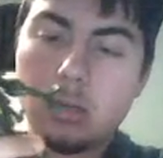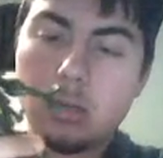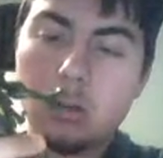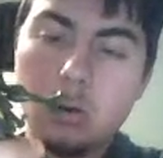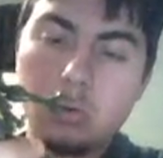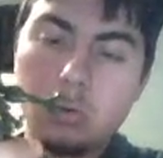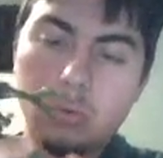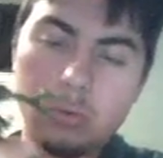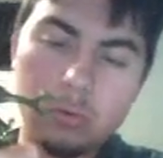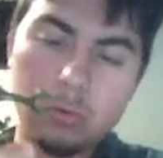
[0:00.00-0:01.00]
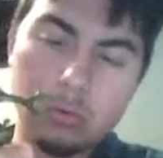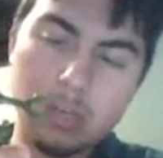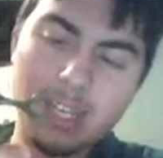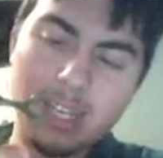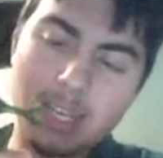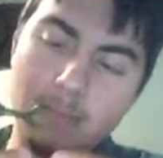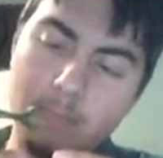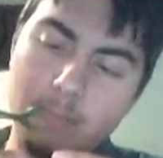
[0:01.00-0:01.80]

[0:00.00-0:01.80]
No knee